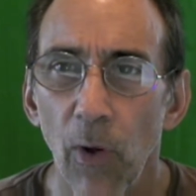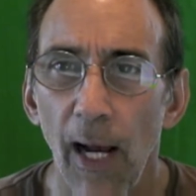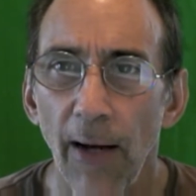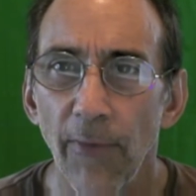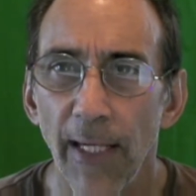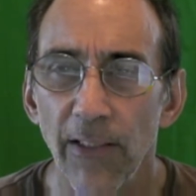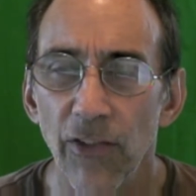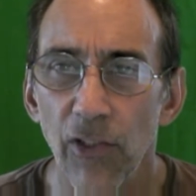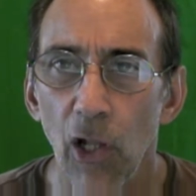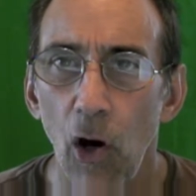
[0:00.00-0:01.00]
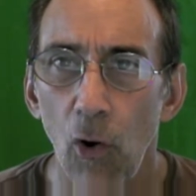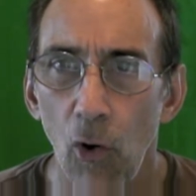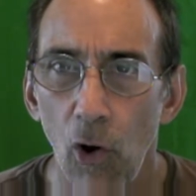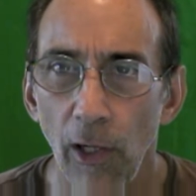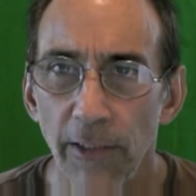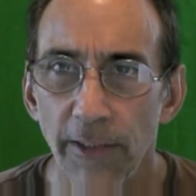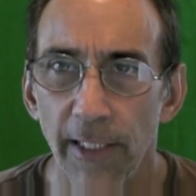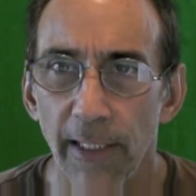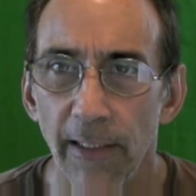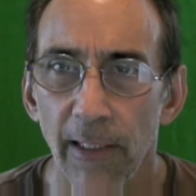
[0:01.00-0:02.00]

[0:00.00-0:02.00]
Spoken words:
have a slow onset.